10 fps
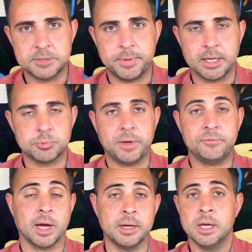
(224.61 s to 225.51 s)
because we've
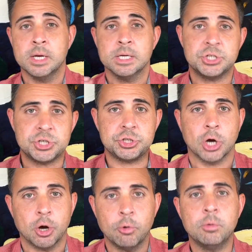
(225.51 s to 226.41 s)
done
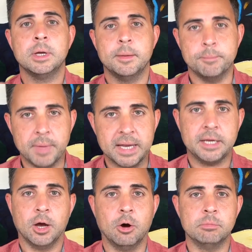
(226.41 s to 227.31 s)
so many
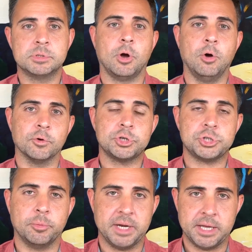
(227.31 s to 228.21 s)
homes over
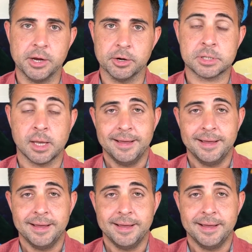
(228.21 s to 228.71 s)
so many years